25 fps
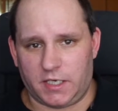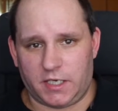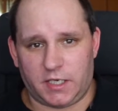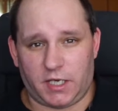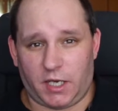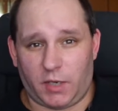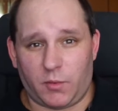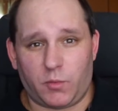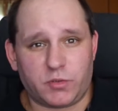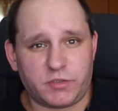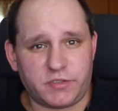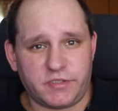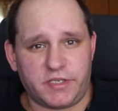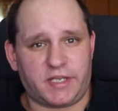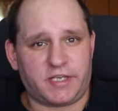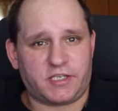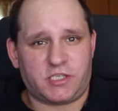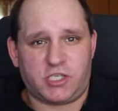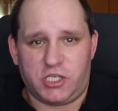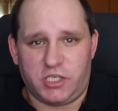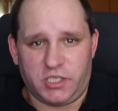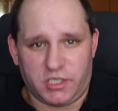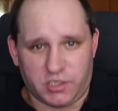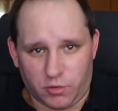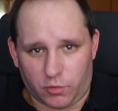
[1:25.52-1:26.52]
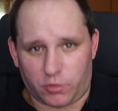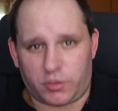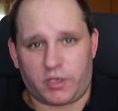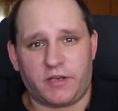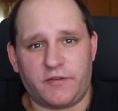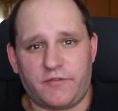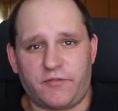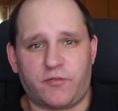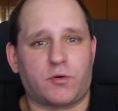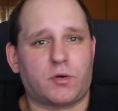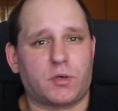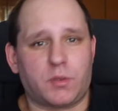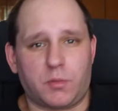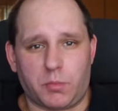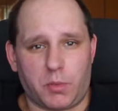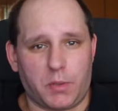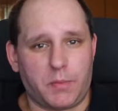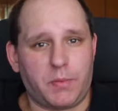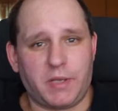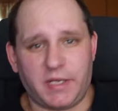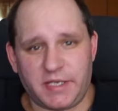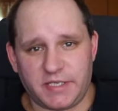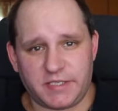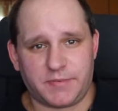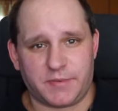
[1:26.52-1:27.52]
I wasn't actually looking for a
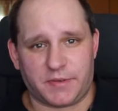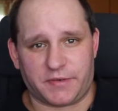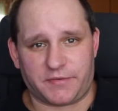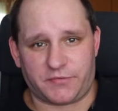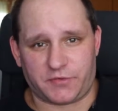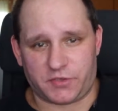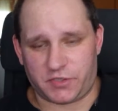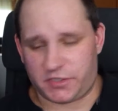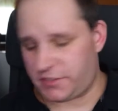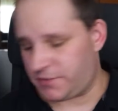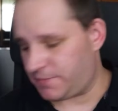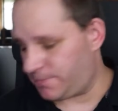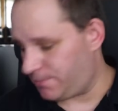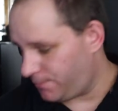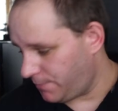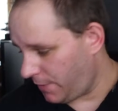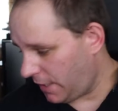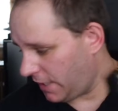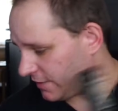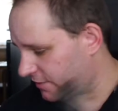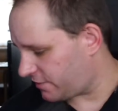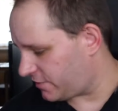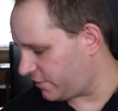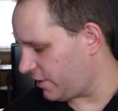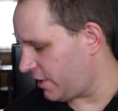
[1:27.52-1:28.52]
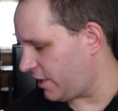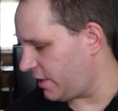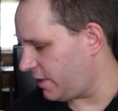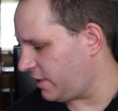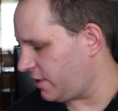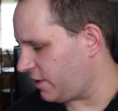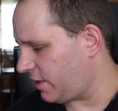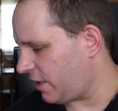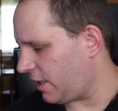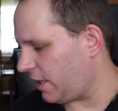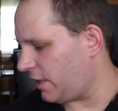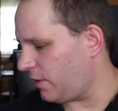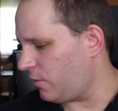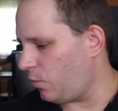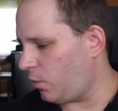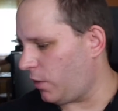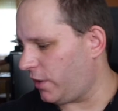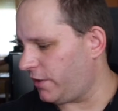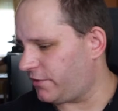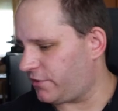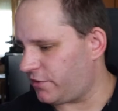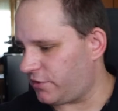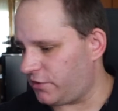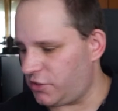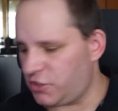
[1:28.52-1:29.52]
replacement for this. But today I
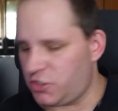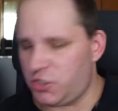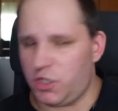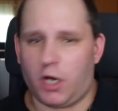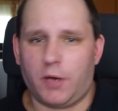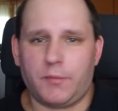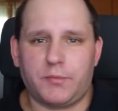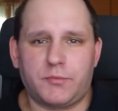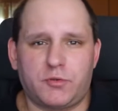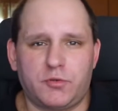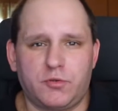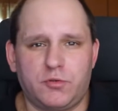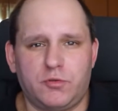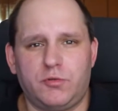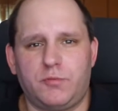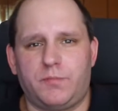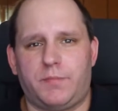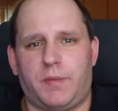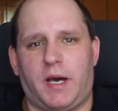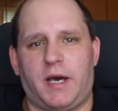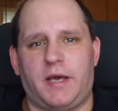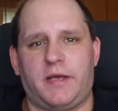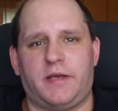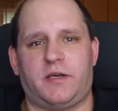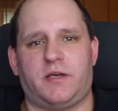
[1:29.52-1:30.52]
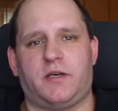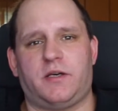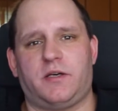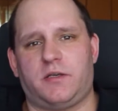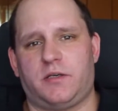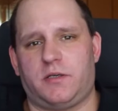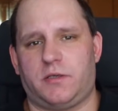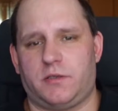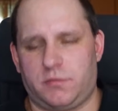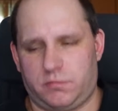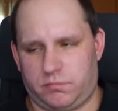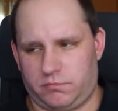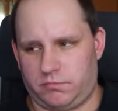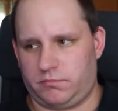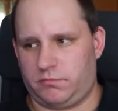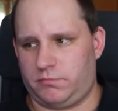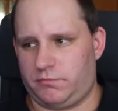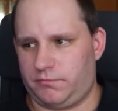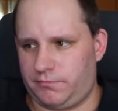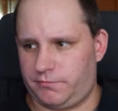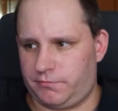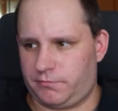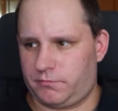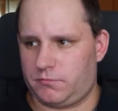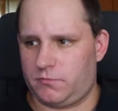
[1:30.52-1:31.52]
went to the shop to buy a
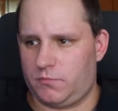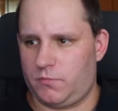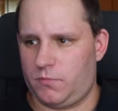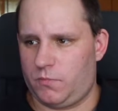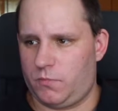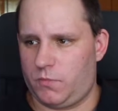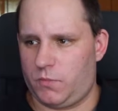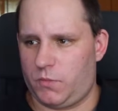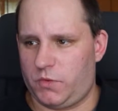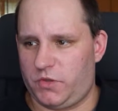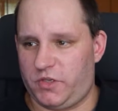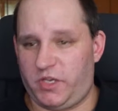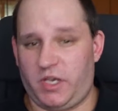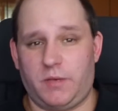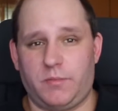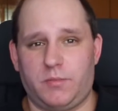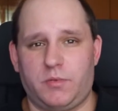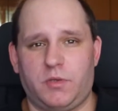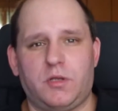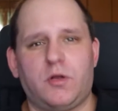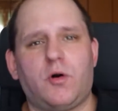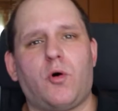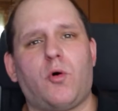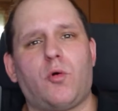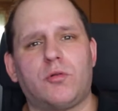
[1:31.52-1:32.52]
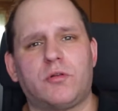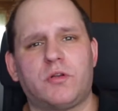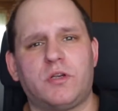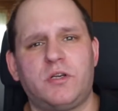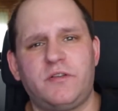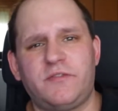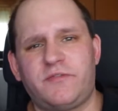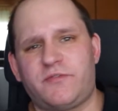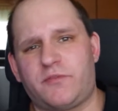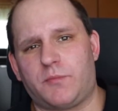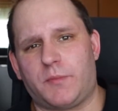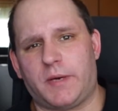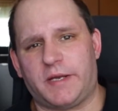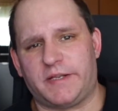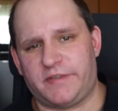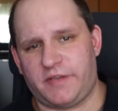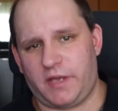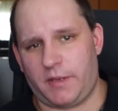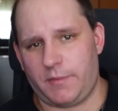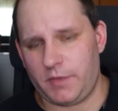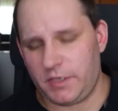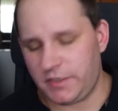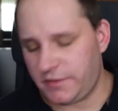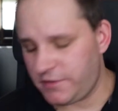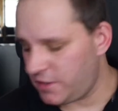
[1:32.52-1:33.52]
table holder for my
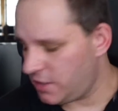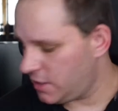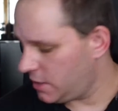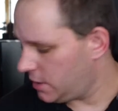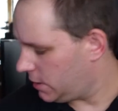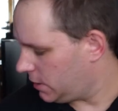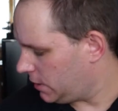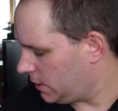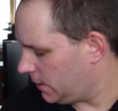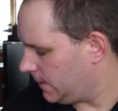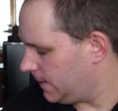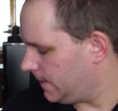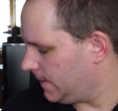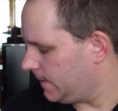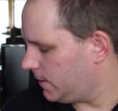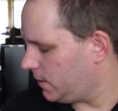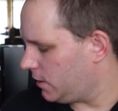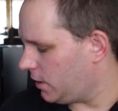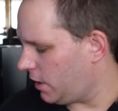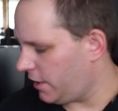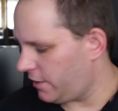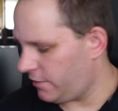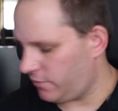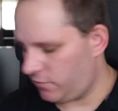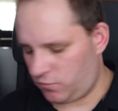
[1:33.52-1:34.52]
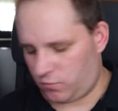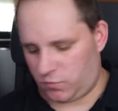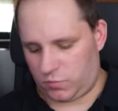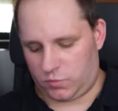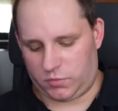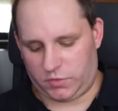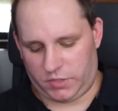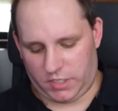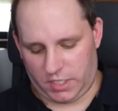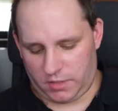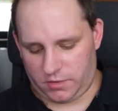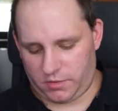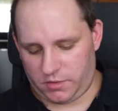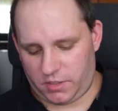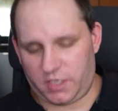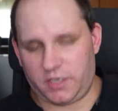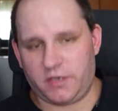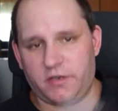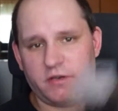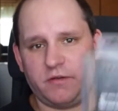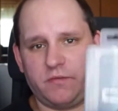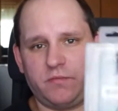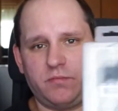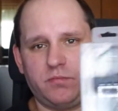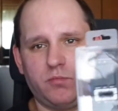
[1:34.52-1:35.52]
tablet, and there
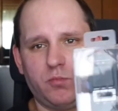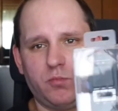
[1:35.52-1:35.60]
I